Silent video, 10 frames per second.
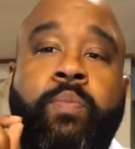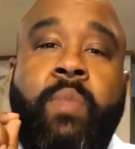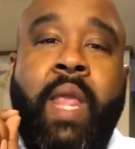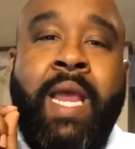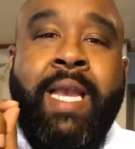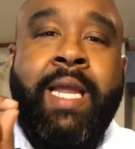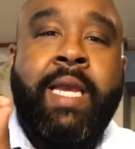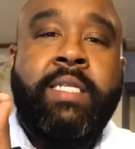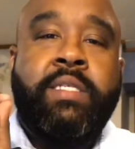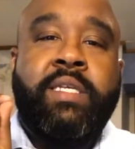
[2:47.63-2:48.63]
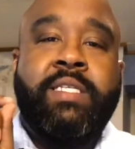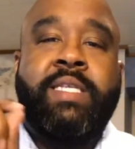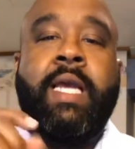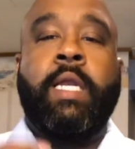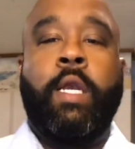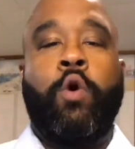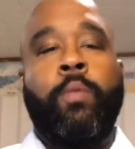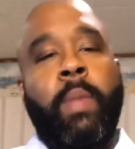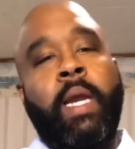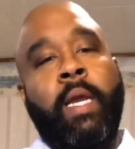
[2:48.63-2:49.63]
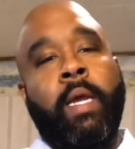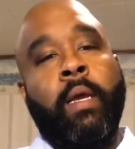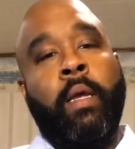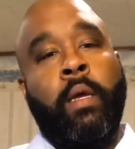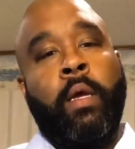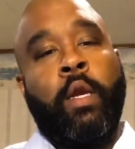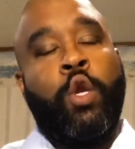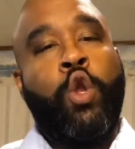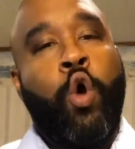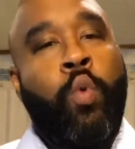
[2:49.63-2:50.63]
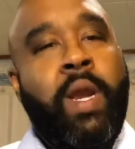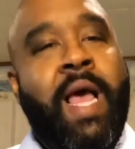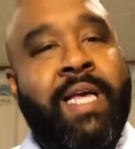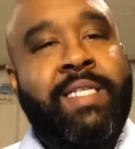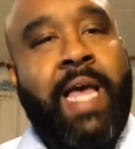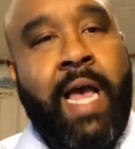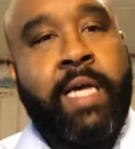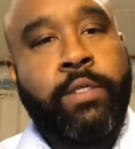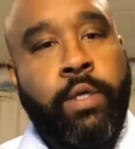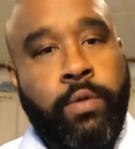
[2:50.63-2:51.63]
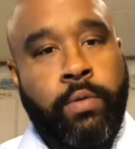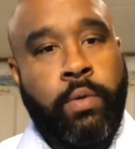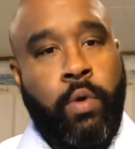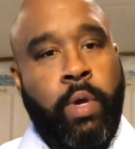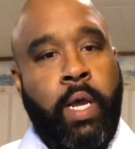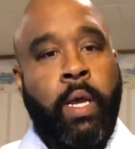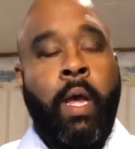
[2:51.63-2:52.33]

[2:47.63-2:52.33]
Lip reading: it needs to stand alone, meaning no one has to ask you, okay?